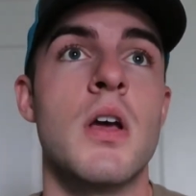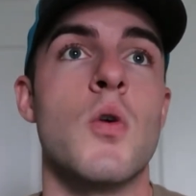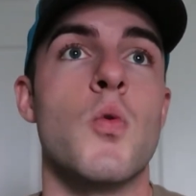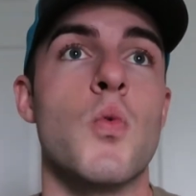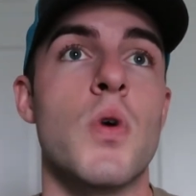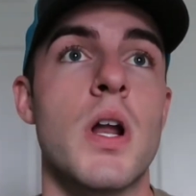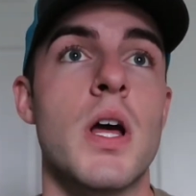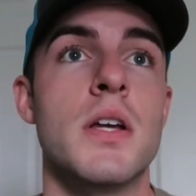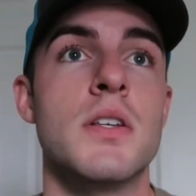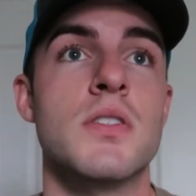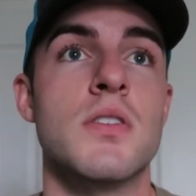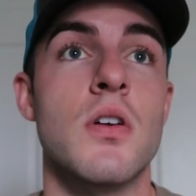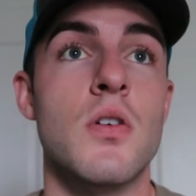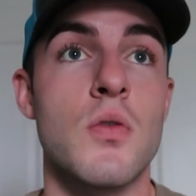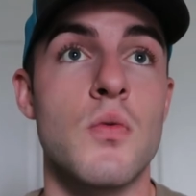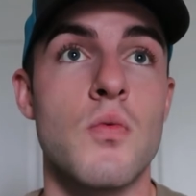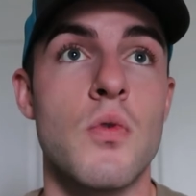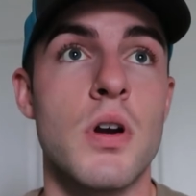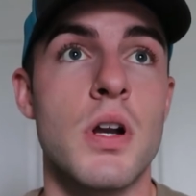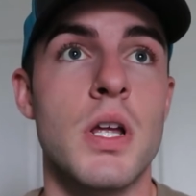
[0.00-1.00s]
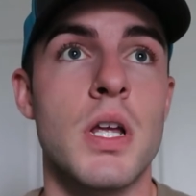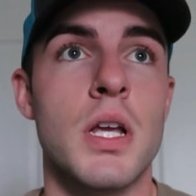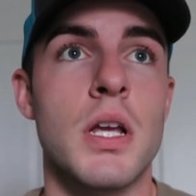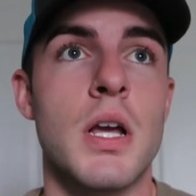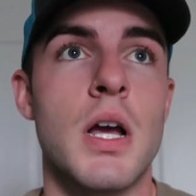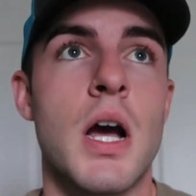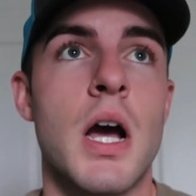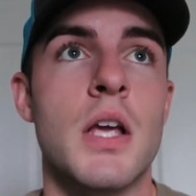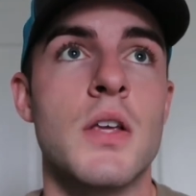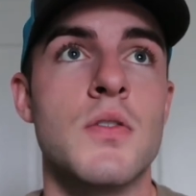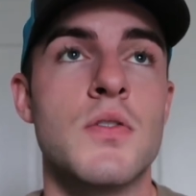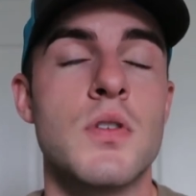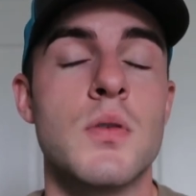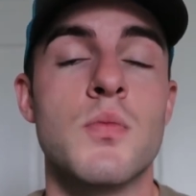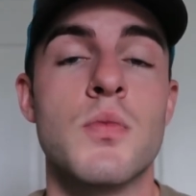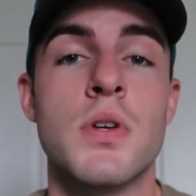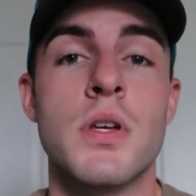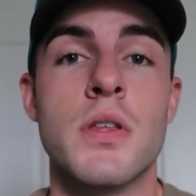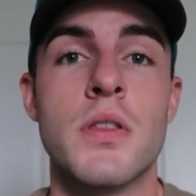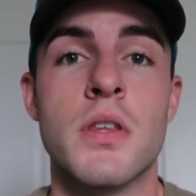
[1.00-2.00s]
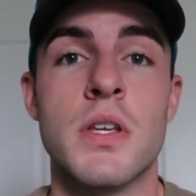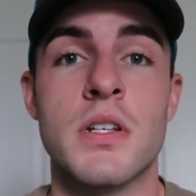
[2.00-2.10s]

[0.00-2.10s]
when I started running, I used to breathe